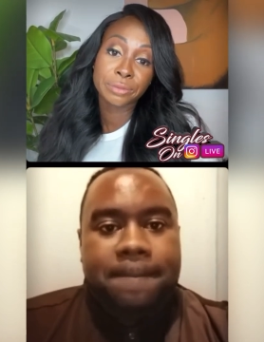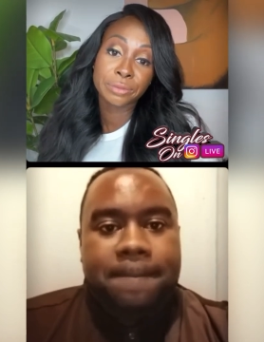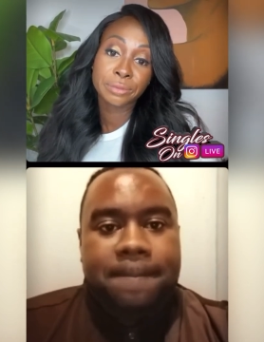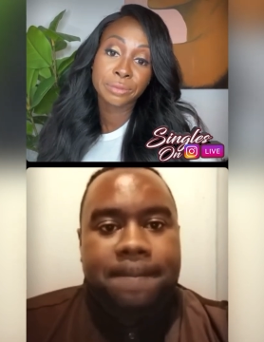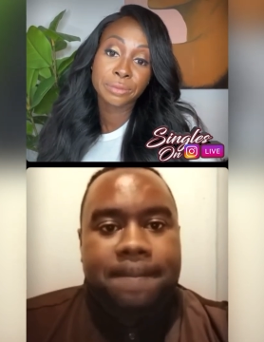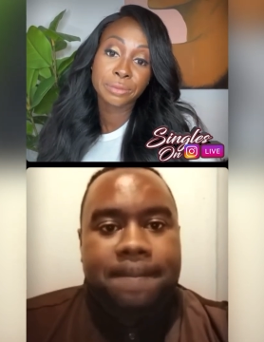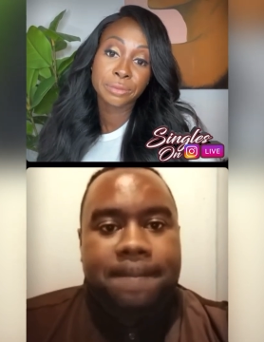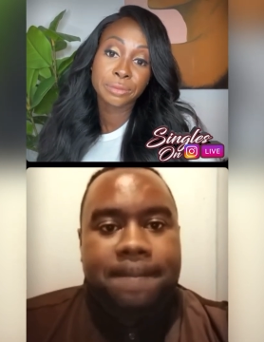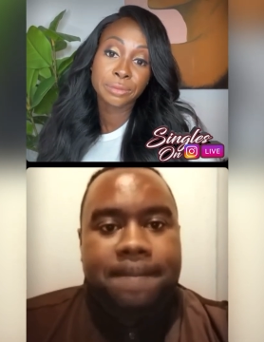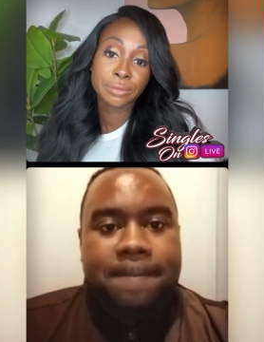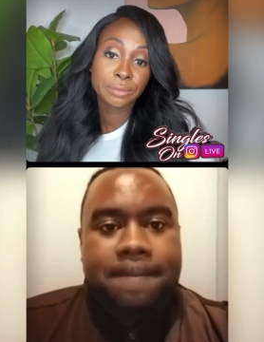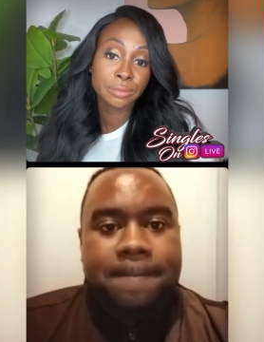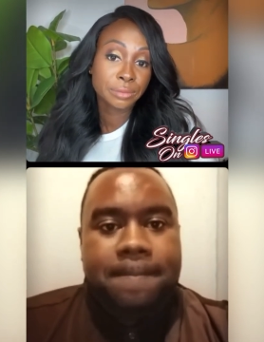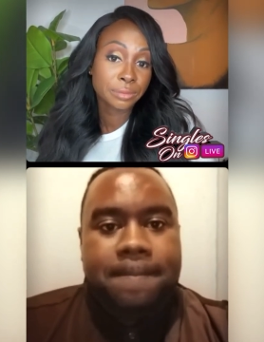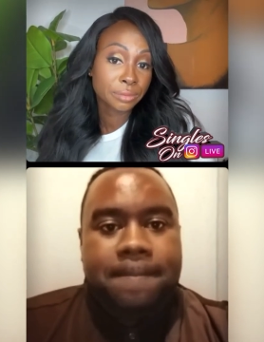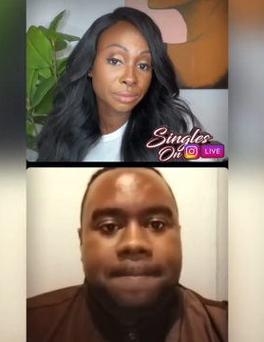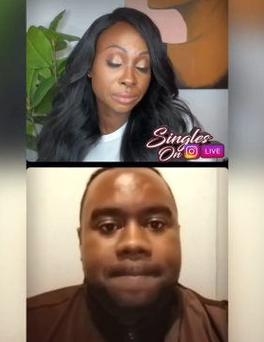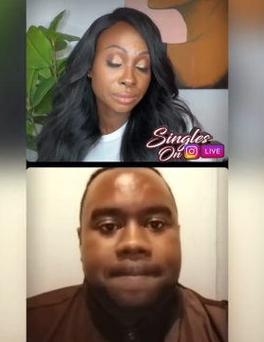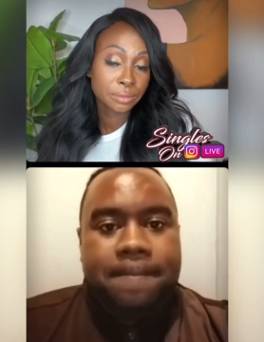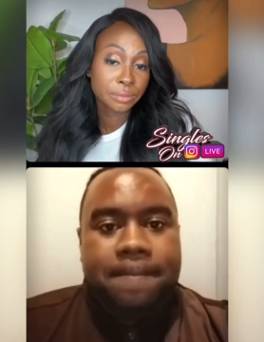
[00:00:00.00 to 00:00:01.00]

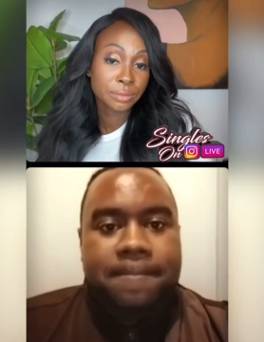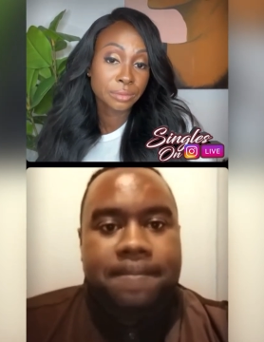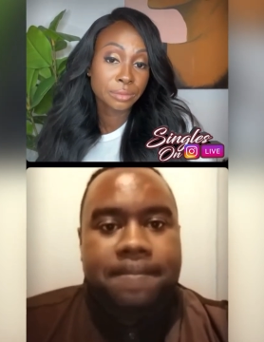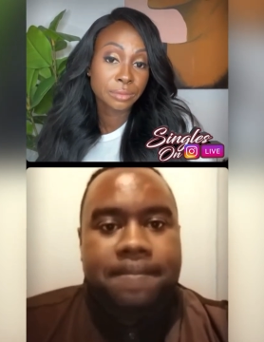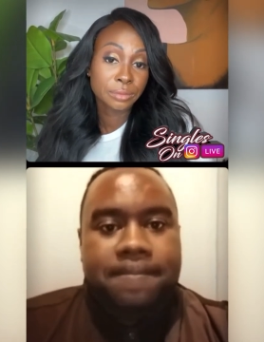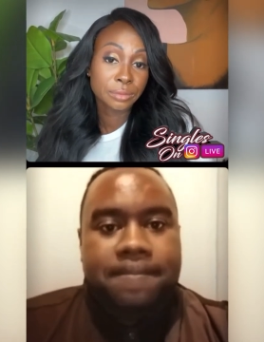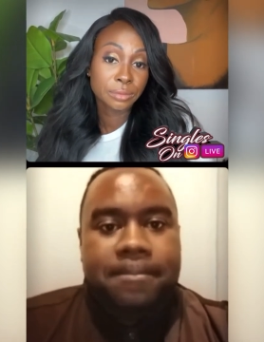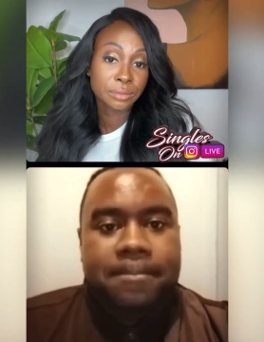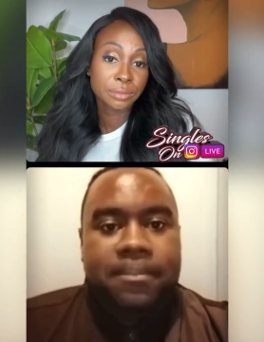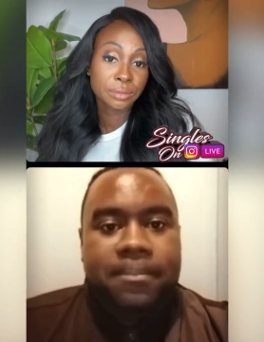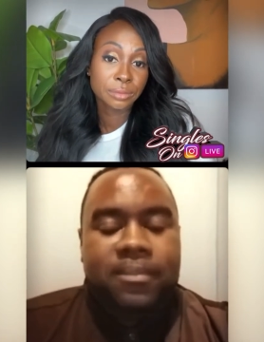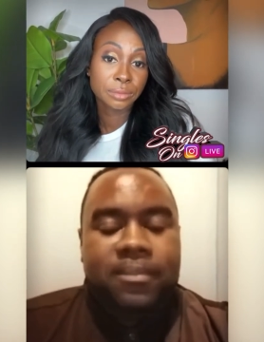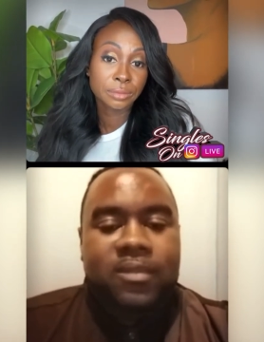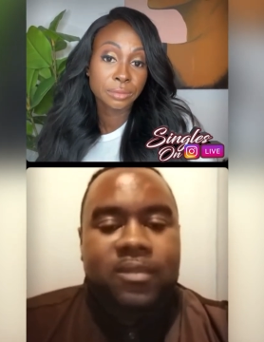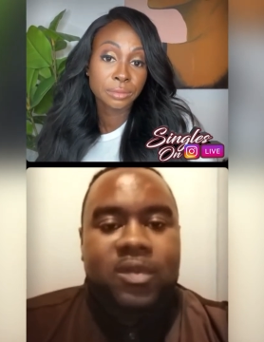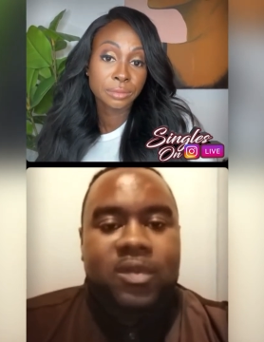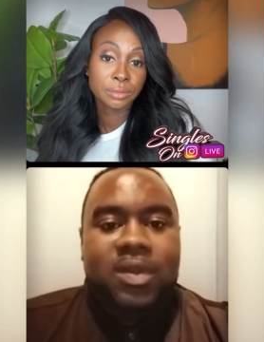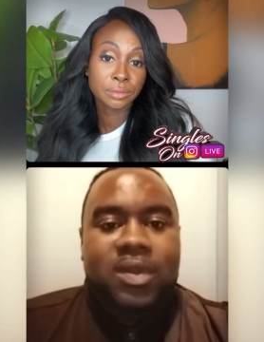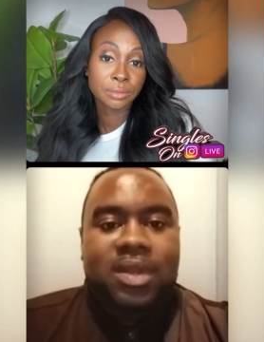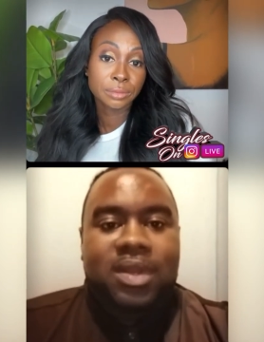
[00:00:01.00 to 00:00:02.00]

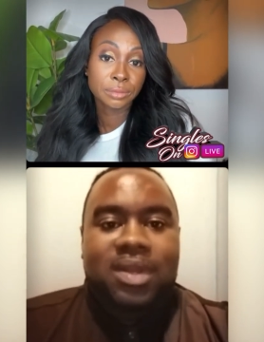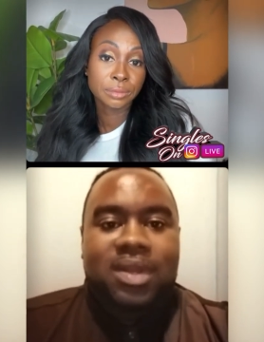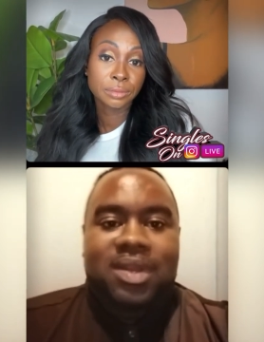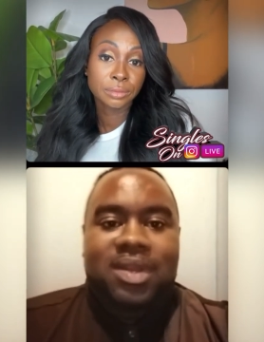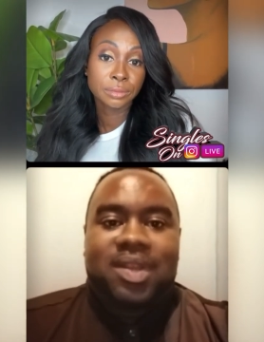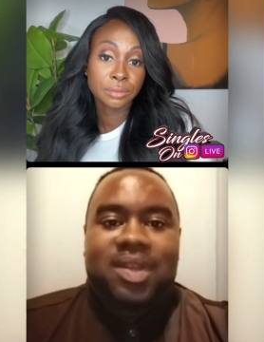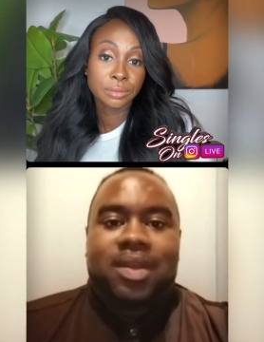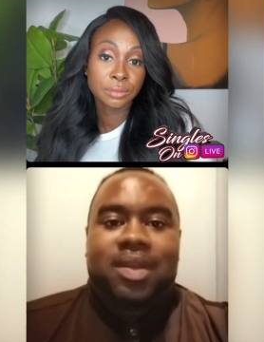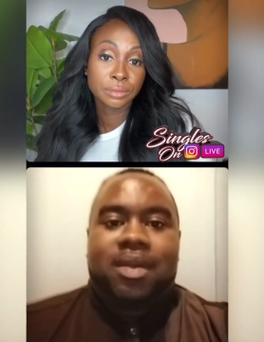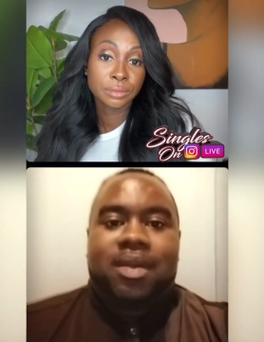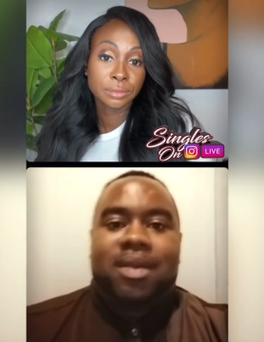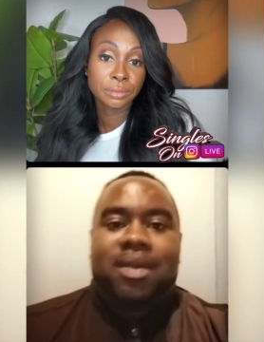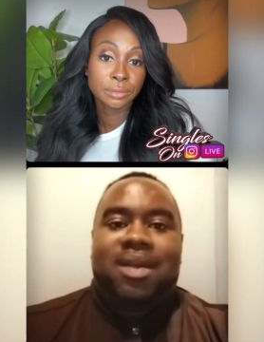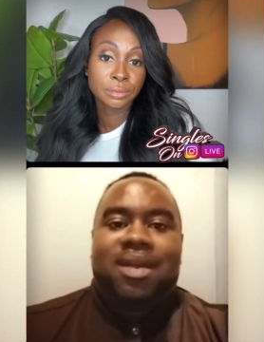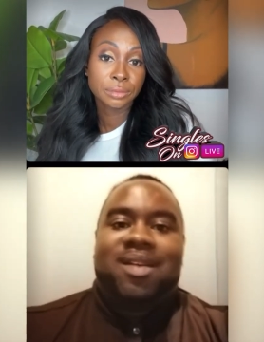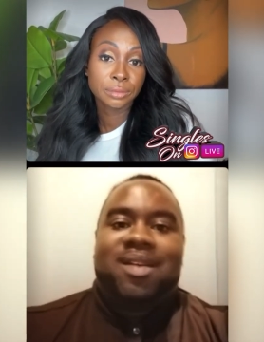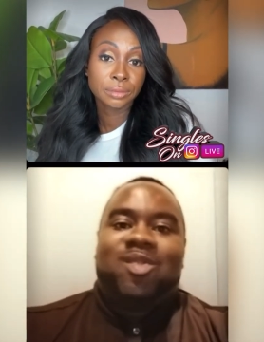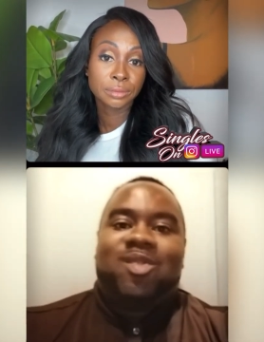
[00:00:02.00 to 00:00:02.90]
Nothing is said.